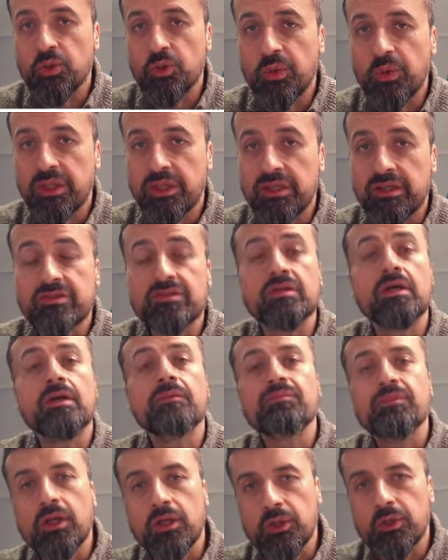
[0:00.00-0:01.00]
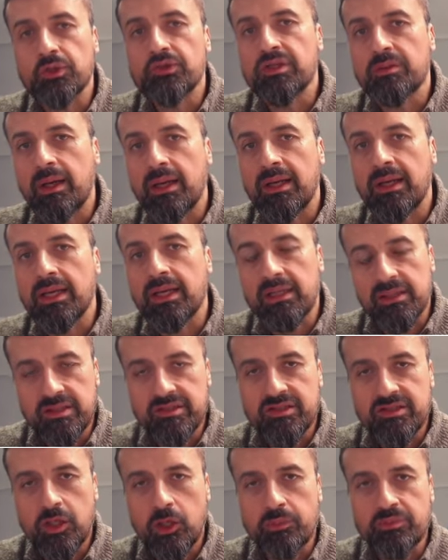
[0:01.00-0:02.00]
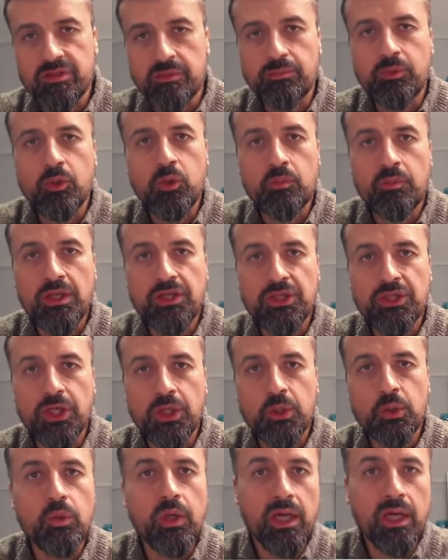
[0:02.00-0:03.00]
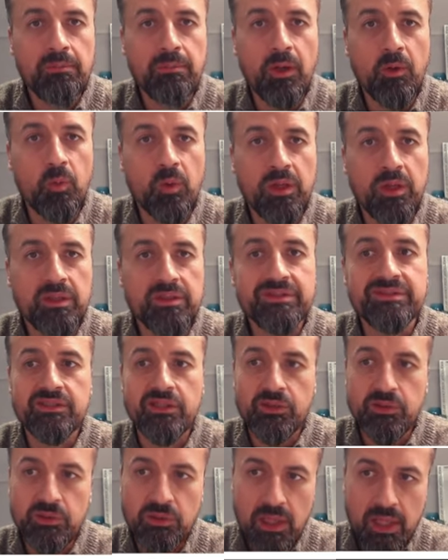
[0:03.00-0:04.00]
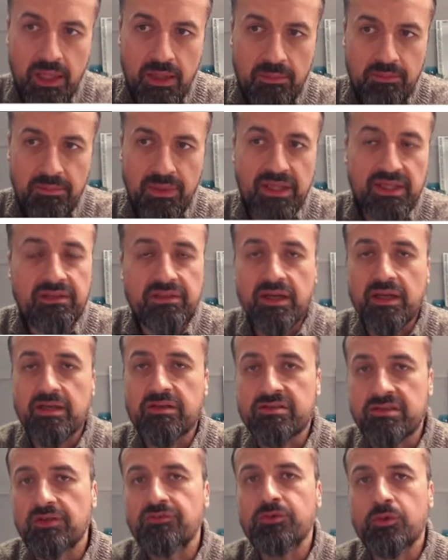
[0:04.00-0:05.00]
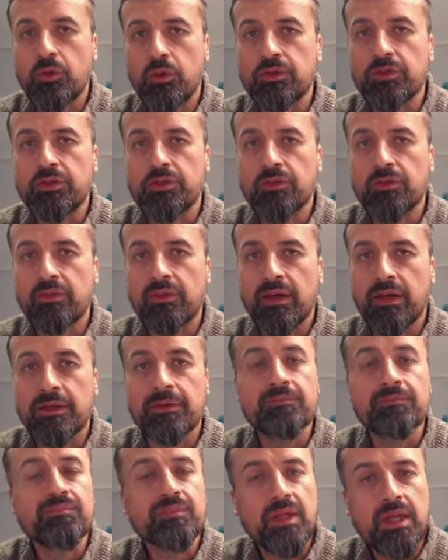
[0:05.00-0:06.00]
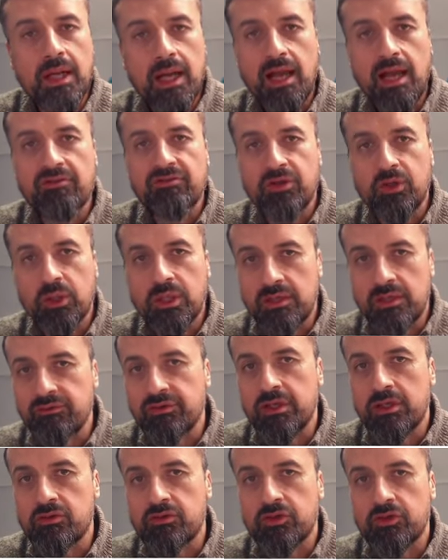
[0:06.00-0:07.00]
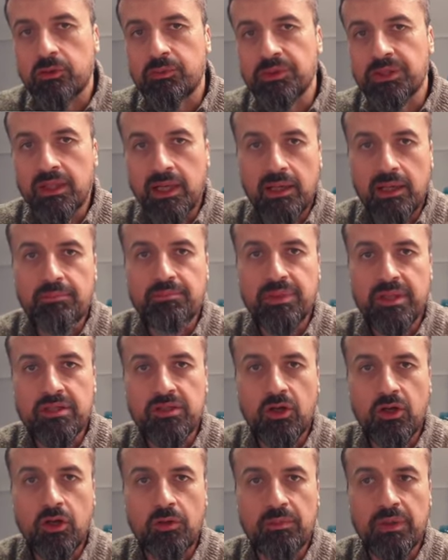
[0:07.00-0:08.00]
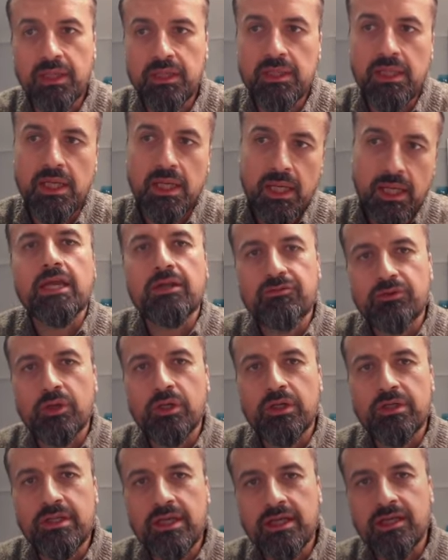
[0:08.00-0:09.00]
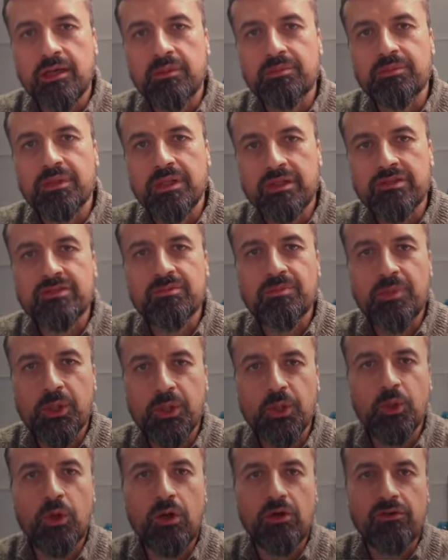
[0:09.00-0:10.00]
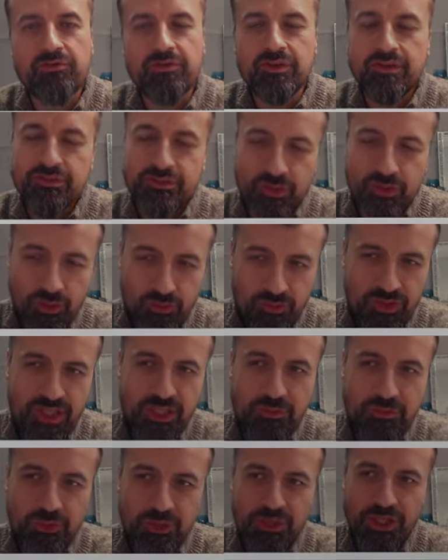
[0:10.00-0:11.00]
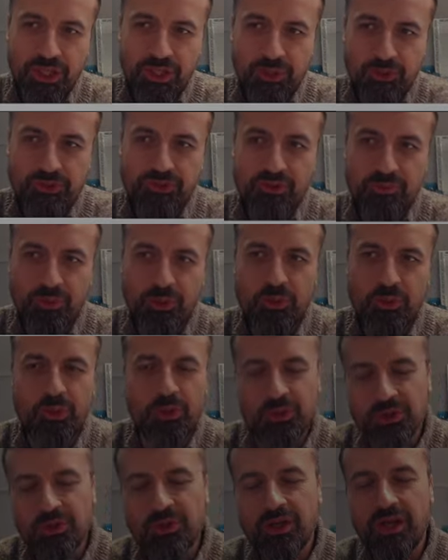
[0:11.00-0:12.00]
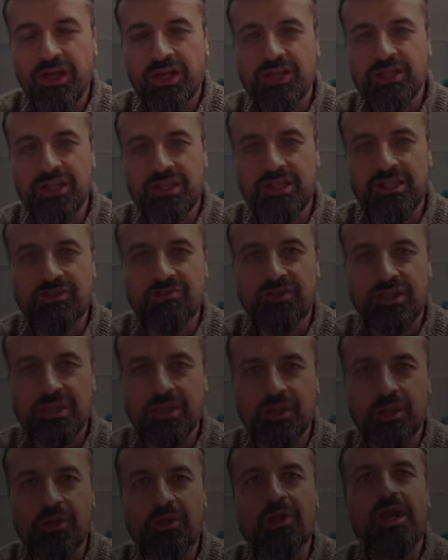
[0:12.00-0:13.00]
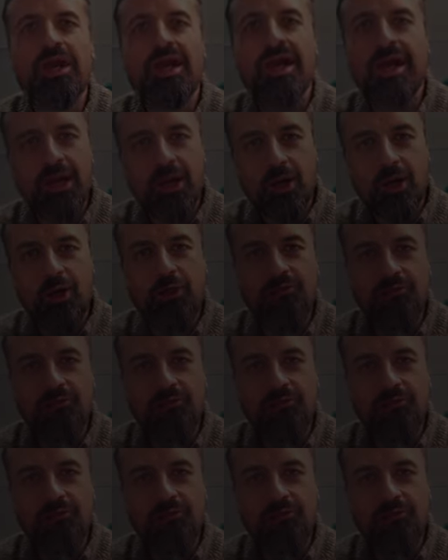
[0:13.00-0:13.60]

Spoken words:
2 weeks. Using my link does help support my channel and my work, so many thanks if you want to do that. Have a look in the video description and pinned comment if you want to take up this special offer. So really appreciate your support. Do like and share this video, and I'll